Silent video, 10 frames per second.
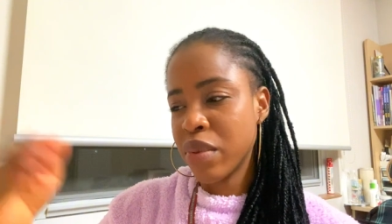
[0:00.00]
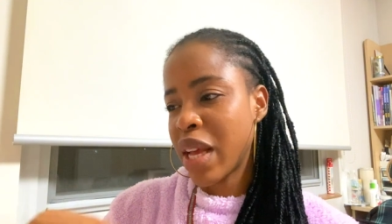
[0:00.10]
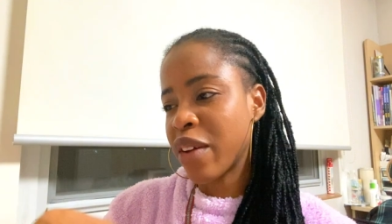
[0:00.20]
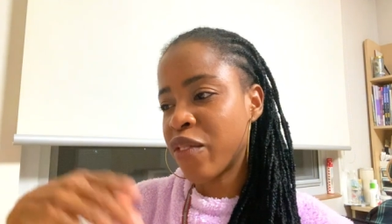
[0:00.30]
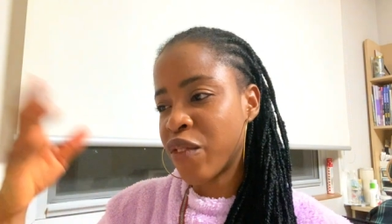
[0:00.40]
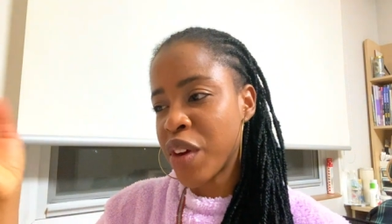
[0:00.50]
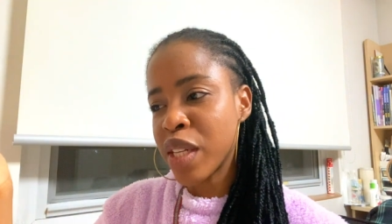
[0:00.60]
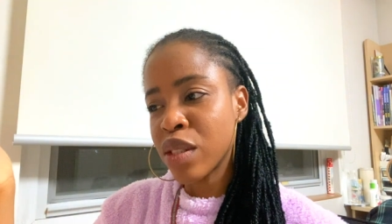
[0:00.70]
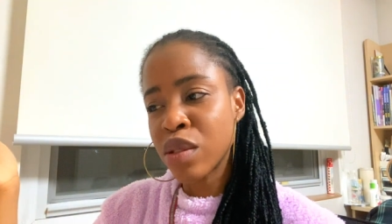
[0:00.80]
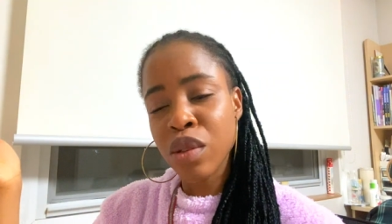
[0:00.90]
like
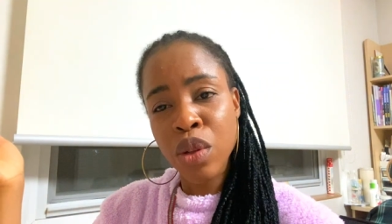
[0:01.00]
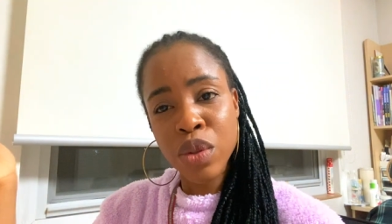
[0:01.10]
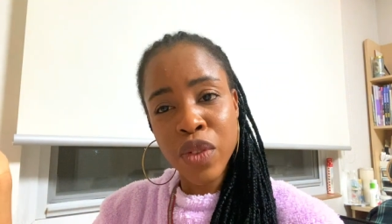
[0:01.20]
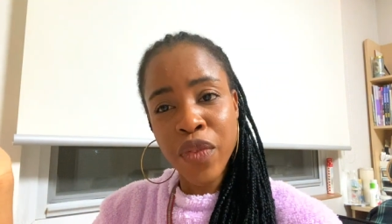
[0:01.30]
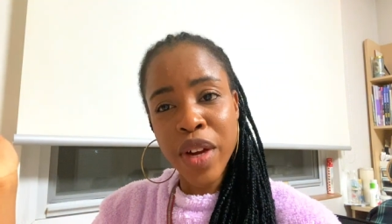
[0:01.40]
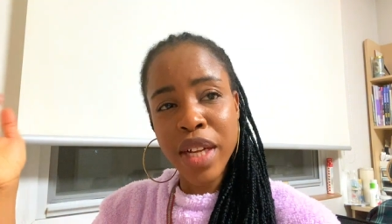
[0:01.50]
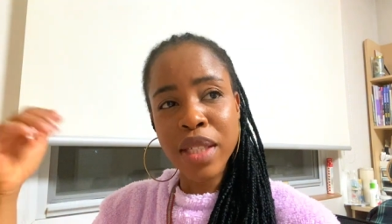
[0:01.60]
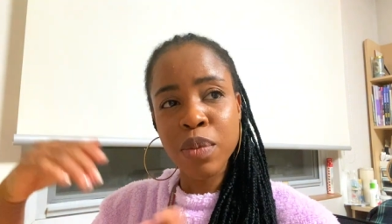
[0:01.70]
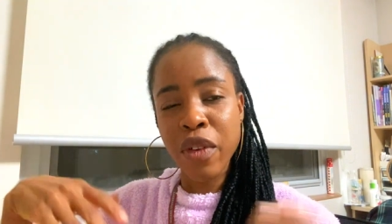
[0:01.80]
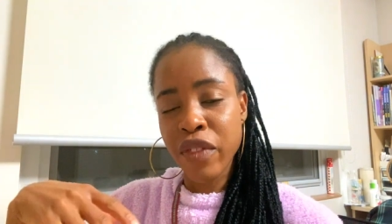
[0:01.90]
friends, close
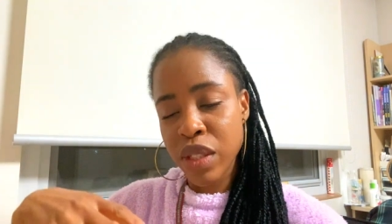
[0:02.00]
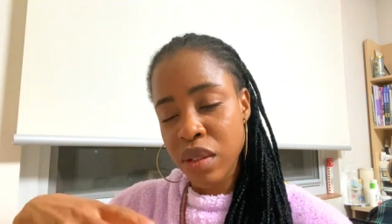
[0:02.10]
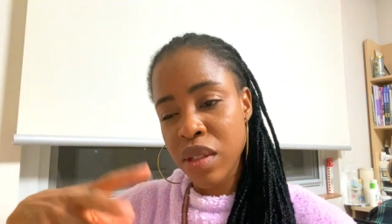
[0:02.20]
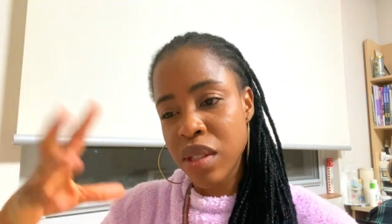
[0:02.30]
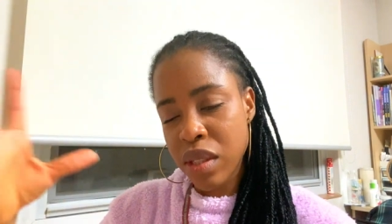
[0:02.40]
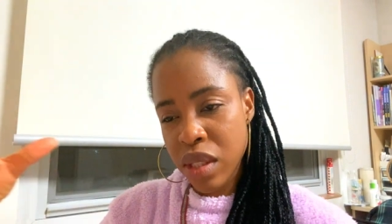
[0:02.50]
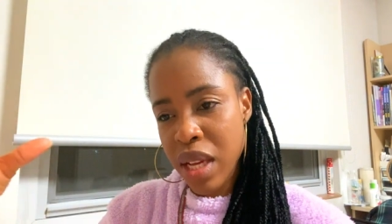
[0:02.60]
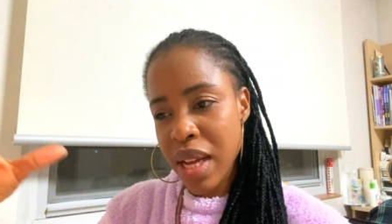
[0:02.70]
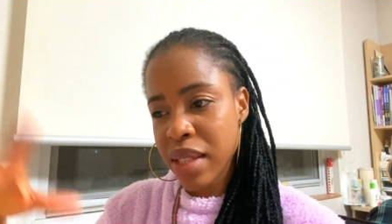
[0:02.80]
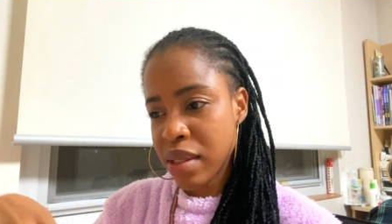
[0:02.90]
friends, professors,
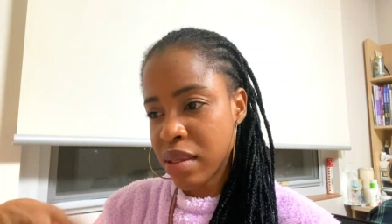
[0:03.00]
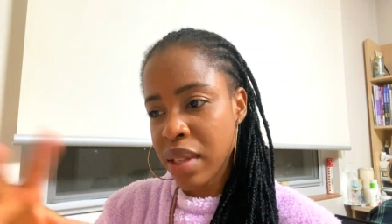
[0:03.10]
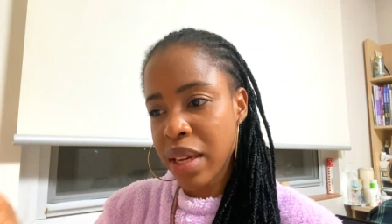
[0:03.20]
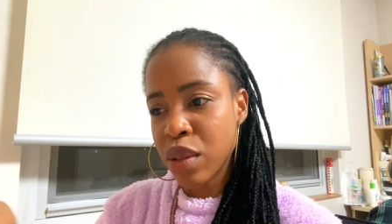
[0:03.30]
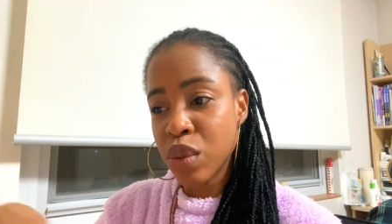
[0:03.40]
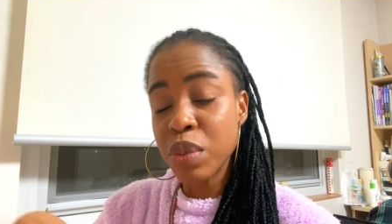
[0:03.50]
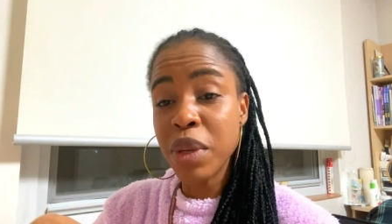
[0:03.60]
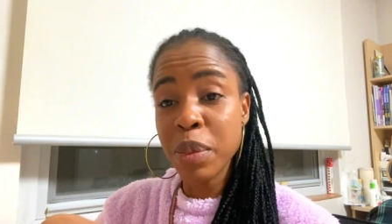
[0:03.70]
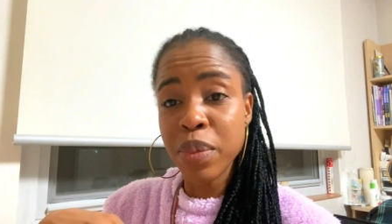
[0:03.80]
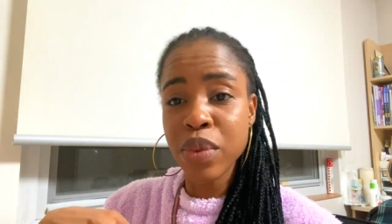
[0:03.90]
teachers, like good
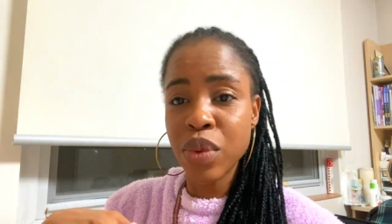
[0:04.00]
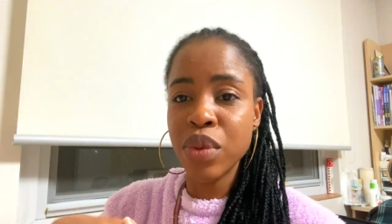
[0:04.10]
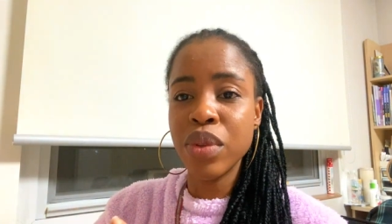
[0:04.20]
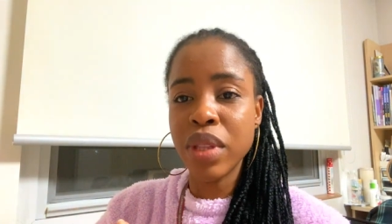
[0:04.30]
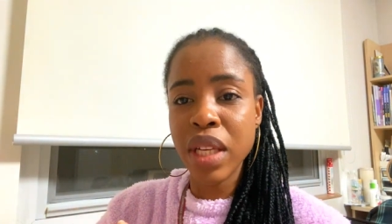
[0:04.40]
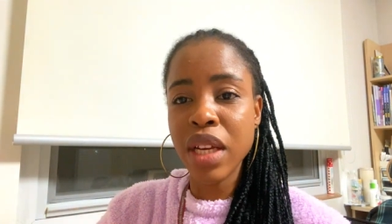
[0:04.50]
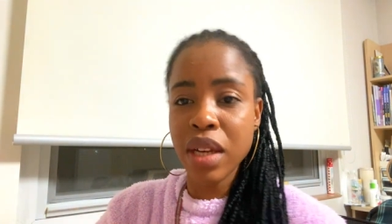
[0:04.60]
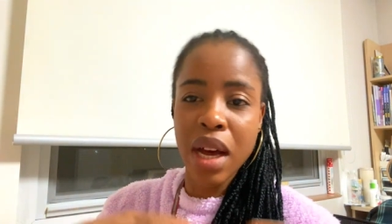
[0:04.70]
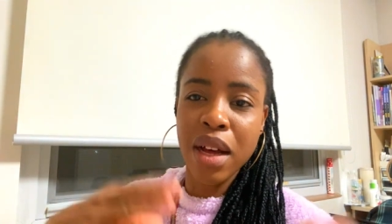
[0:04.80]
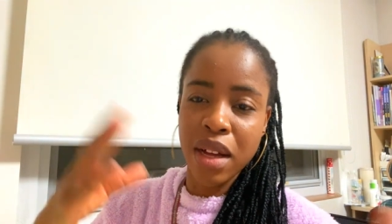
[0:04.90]
people who you think
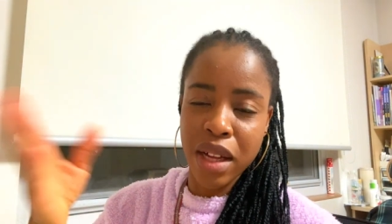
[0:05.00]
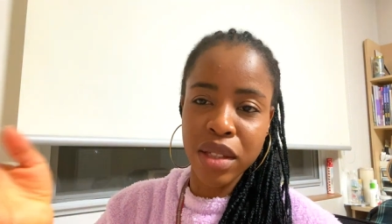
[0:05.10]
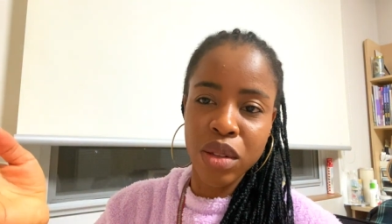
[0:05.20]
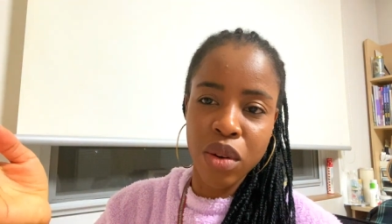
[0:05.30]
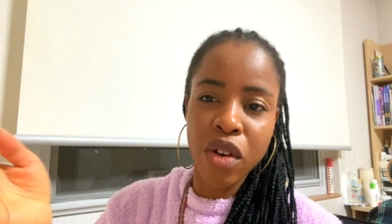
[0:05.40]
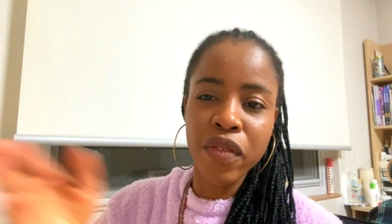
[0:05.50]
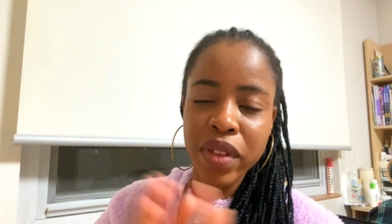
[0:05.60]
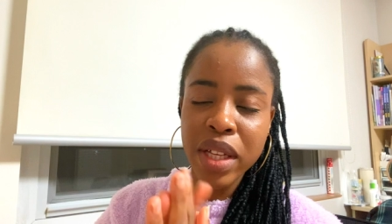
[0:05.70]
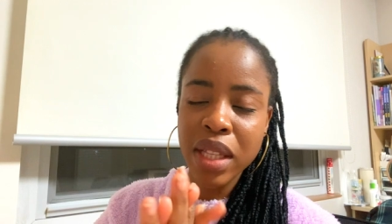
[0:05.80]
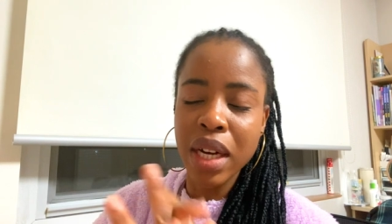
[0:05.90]
and you're
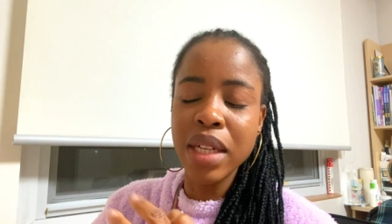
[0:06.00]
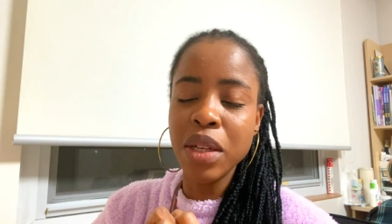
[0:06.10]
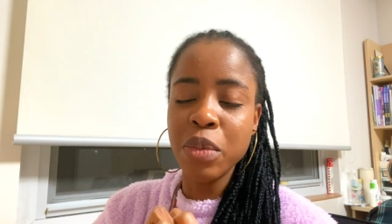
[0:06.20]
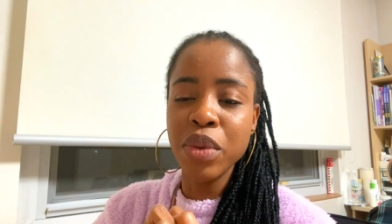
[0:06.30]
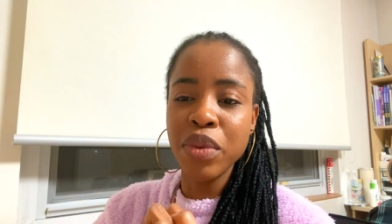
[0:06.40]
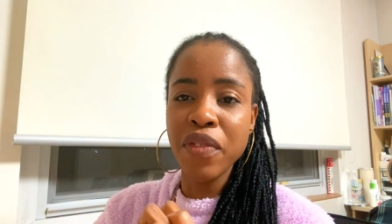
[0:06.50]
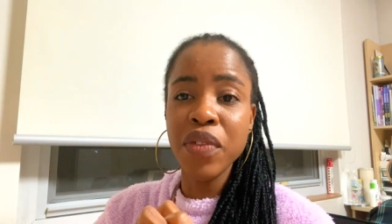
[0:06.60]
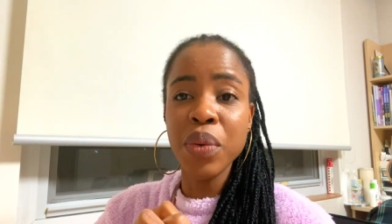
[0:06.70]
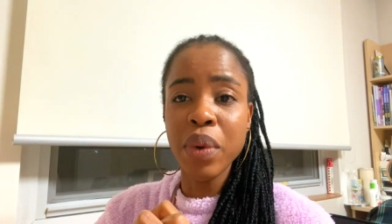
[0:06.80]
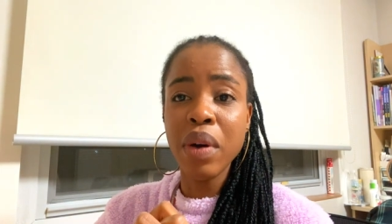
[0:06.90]
confident that can help you
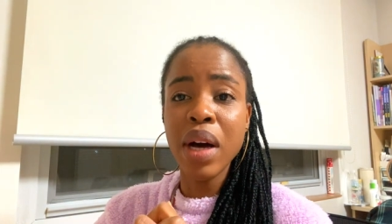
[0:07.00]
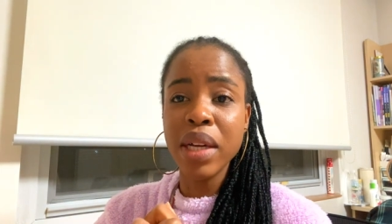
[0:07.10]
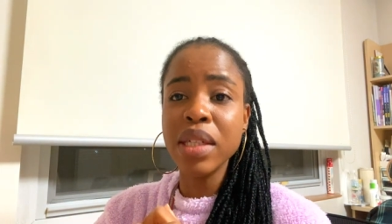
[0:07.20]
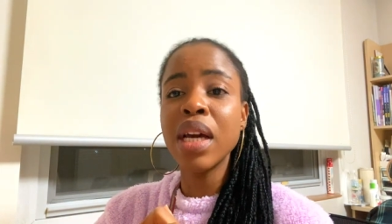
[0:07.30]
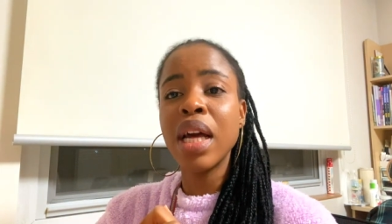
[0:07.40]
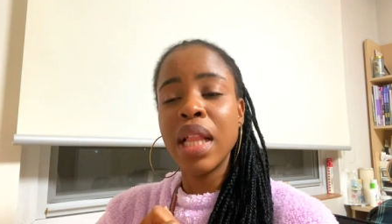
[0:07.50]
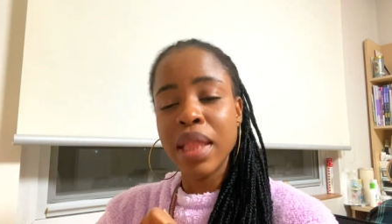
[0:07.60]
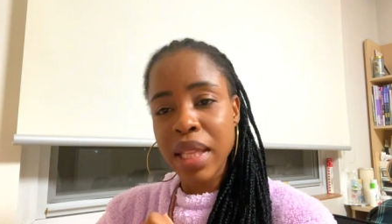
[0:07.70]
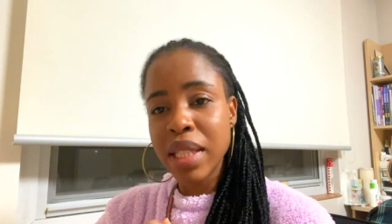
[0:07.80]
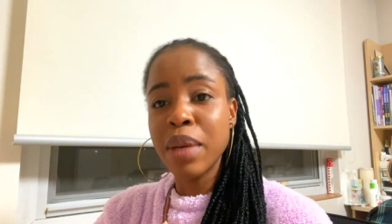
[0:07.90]
review well, and
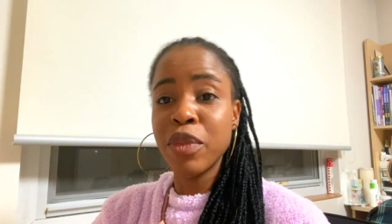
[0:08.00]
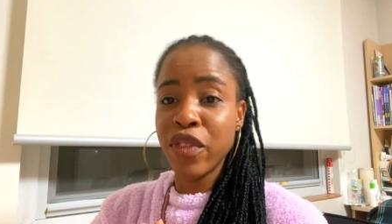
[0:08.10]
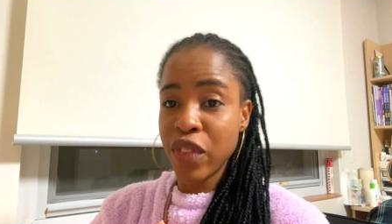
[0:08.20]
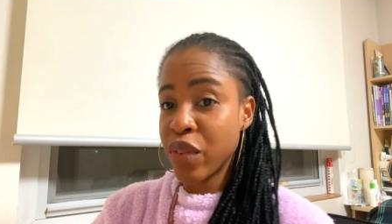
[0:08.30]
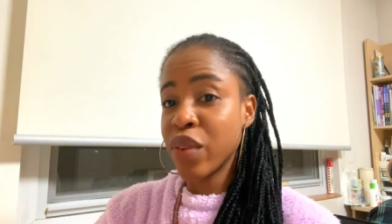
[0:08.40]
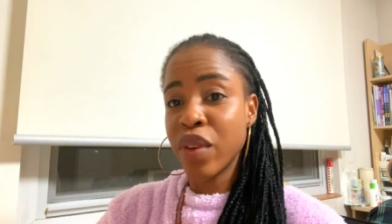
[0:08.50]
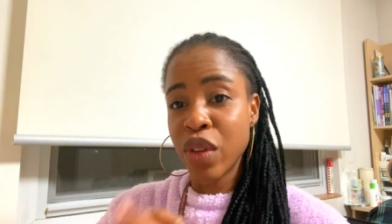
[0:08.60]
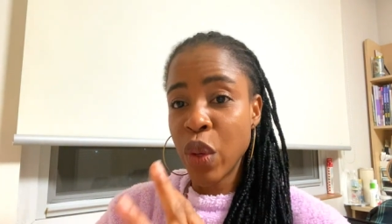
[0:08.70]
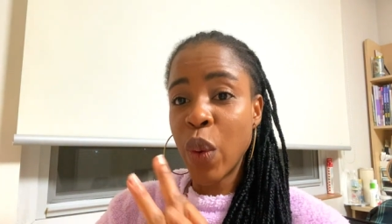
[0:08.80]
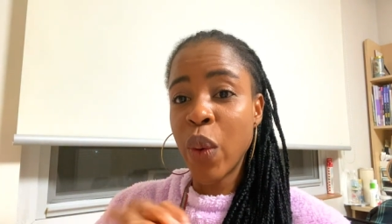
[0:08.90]
let them review
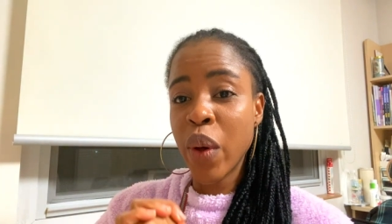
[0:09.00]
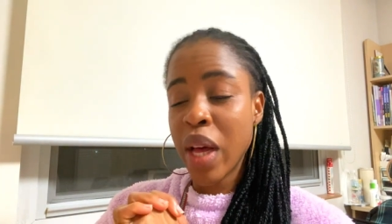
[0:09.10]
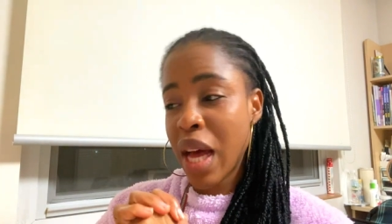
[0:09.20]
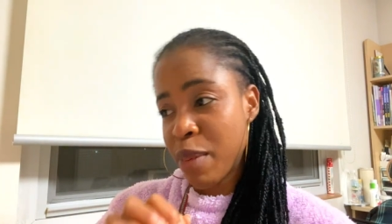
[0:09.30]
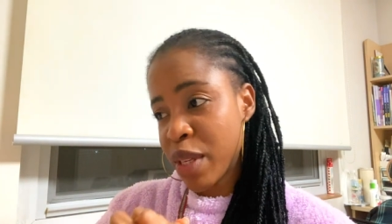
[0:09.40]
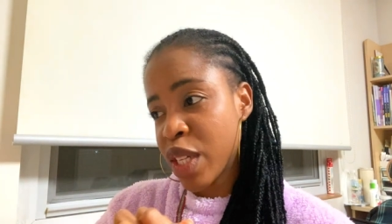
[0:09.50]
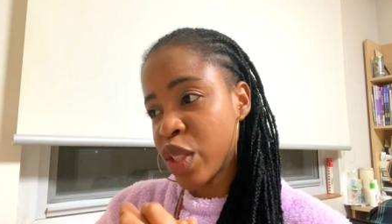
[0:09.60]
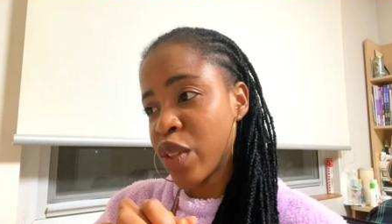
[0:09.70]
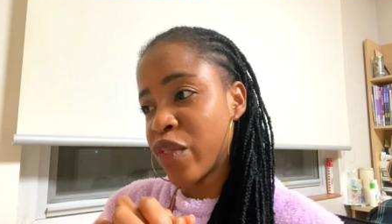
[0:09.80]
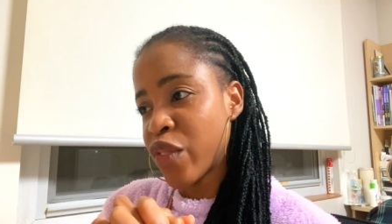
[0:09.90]
your
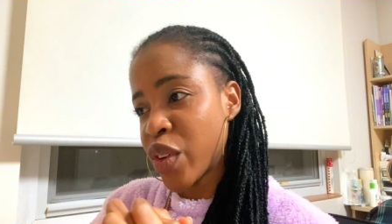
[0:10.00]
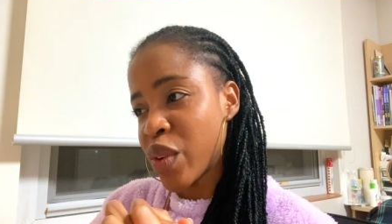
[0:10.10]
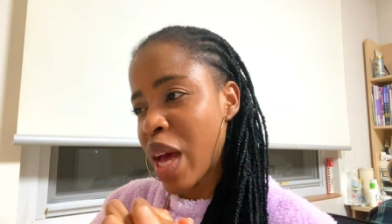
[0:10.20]
application for you.